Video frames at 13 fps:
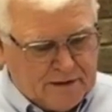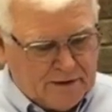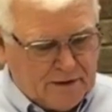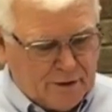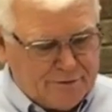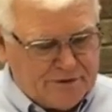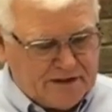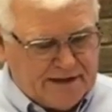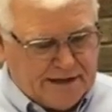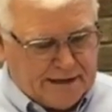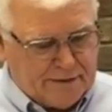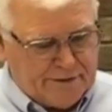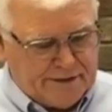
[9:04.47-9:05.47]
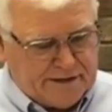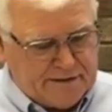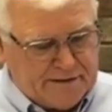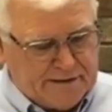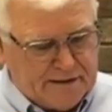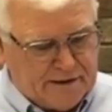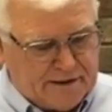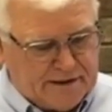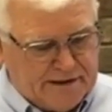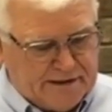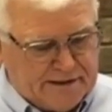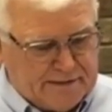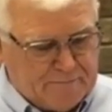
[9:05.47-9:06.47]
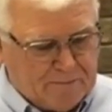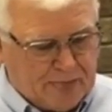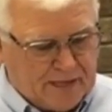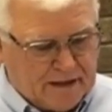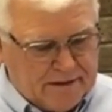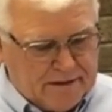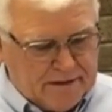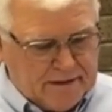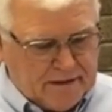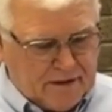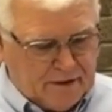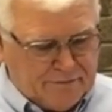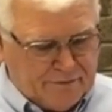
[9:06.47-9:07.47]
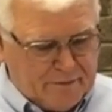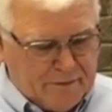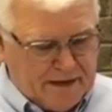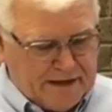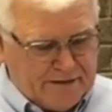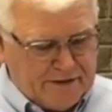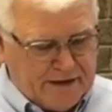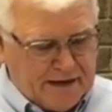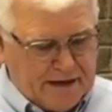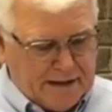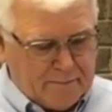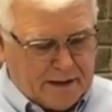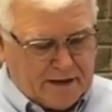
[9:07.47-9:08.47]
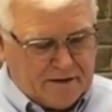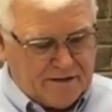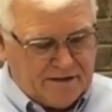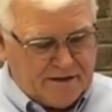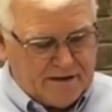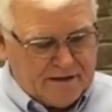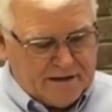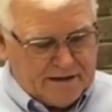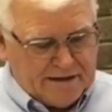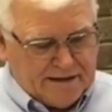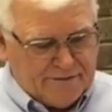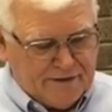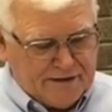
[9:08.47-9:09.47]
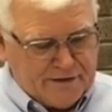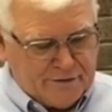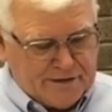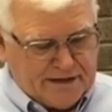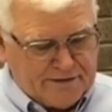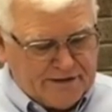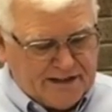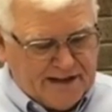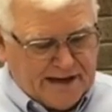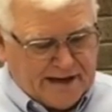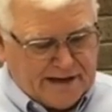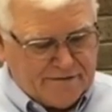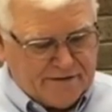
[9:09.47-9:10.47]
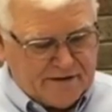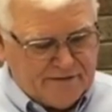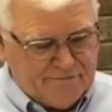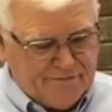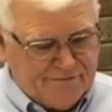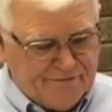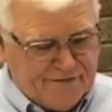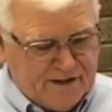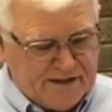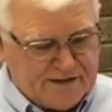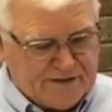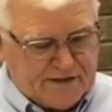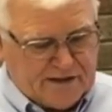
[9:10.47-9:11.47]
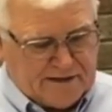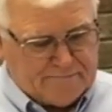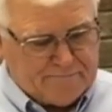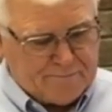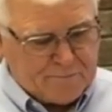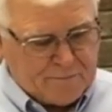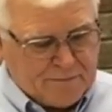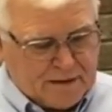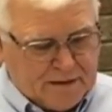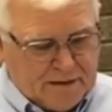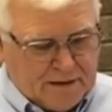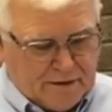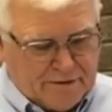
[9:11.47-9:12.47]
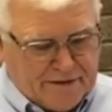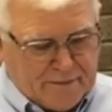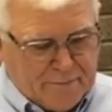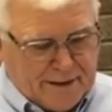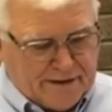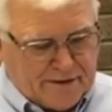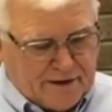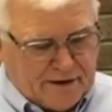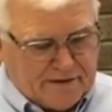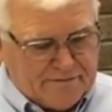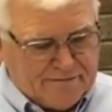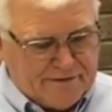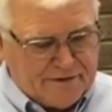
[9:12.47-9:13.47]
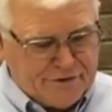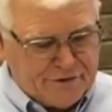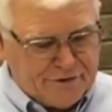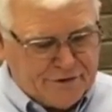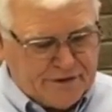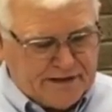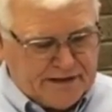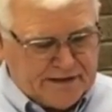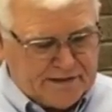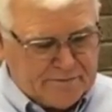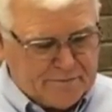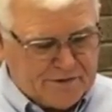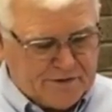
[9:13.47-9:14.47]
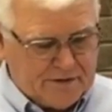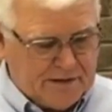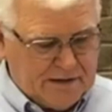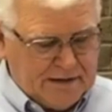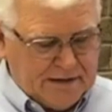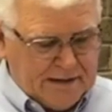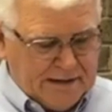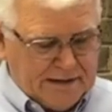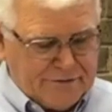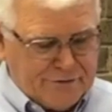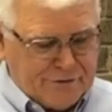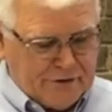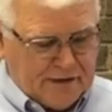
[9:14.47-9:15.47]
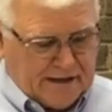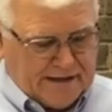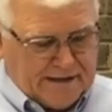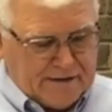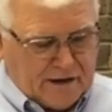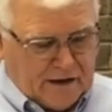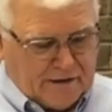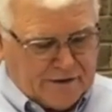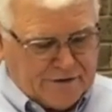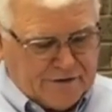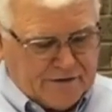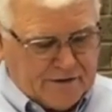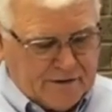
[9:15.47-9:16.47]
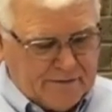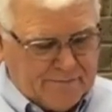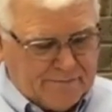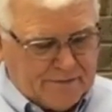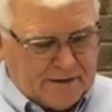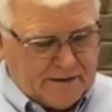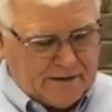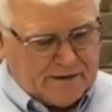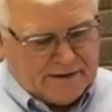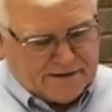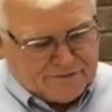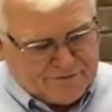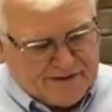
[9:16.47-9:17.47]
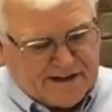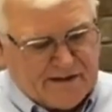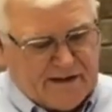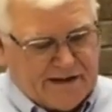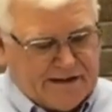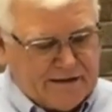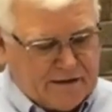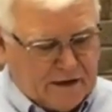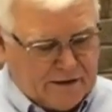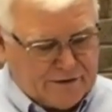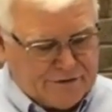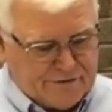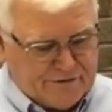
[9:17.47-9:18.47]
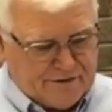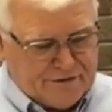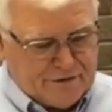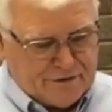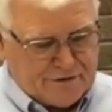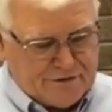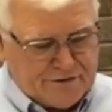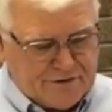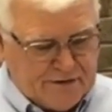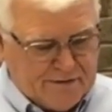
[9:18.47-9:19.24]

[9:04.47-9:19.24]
Go to Kalneh and look at it. Go from there to Hamath, and then go down to Gath in Philistia. Are they better off than your two kingdoms? Is your land larger uh, is their land larger than yours?